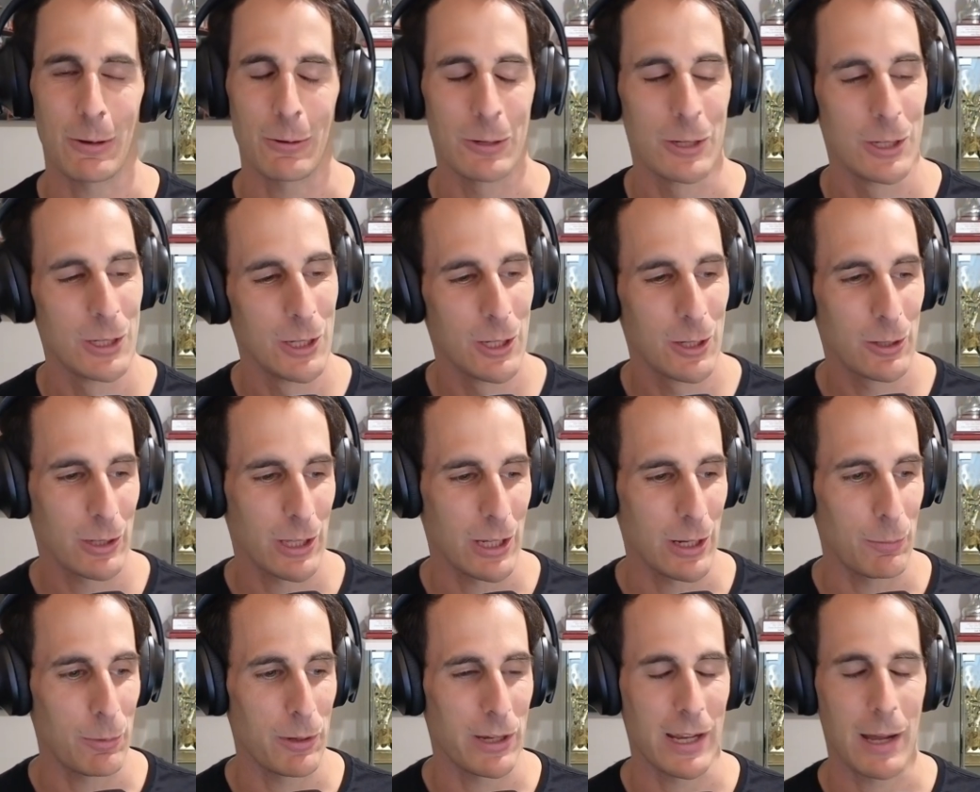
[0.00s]
I'm going
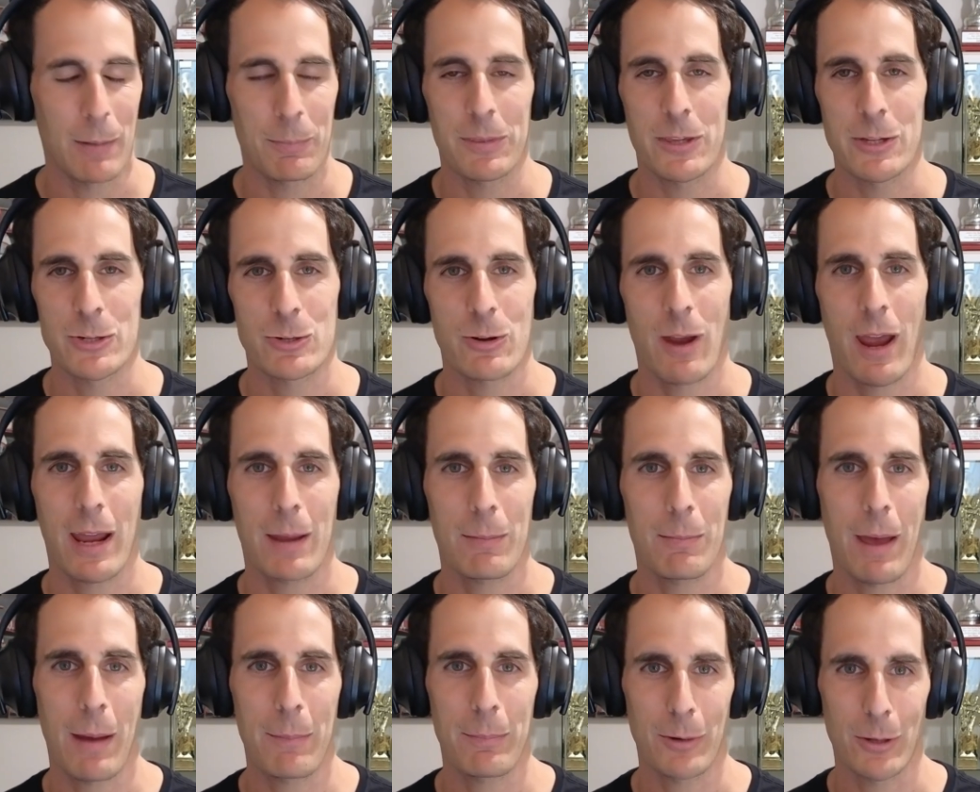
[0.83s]
to bring up the track
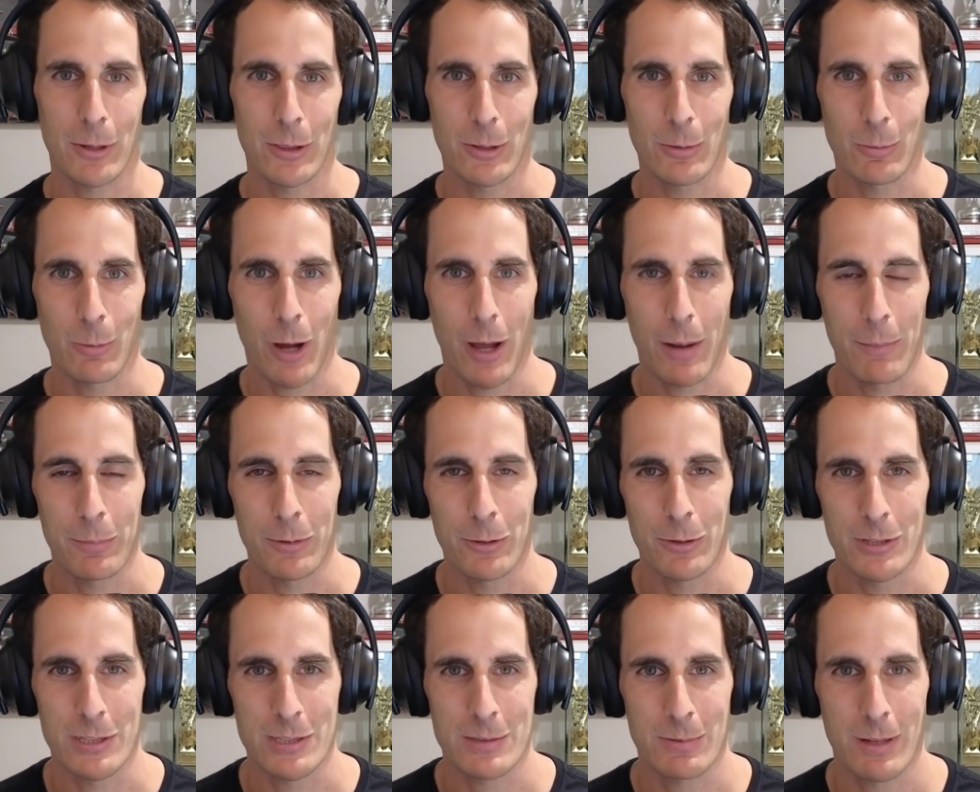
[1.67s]
map on the
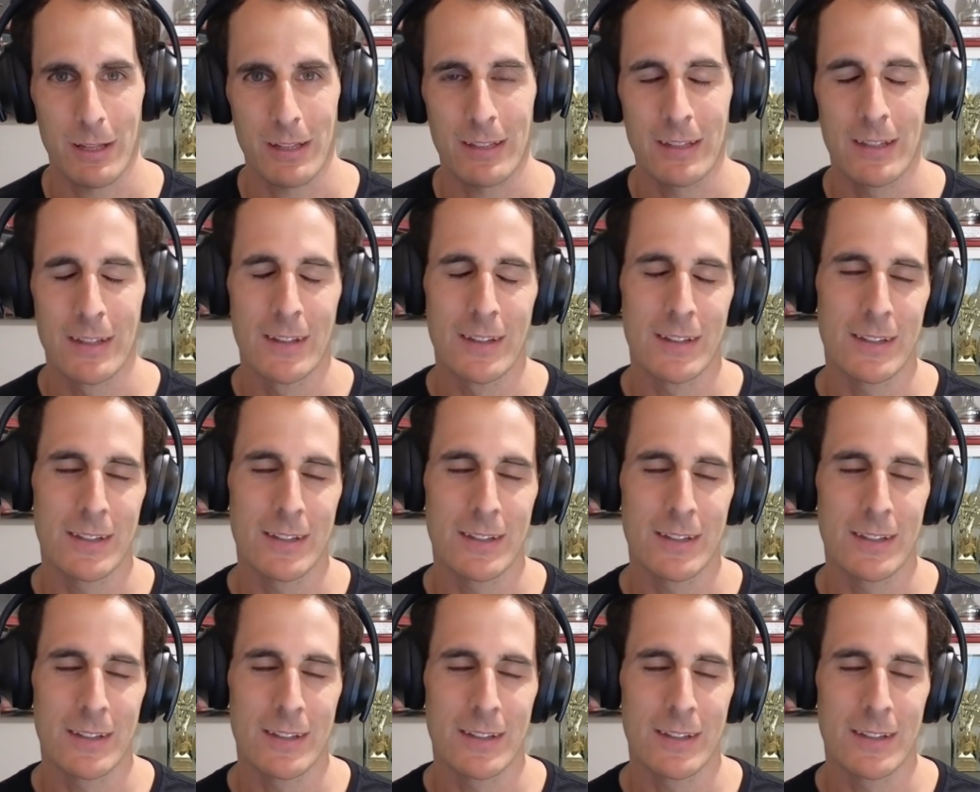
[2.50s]
whiteboard as well.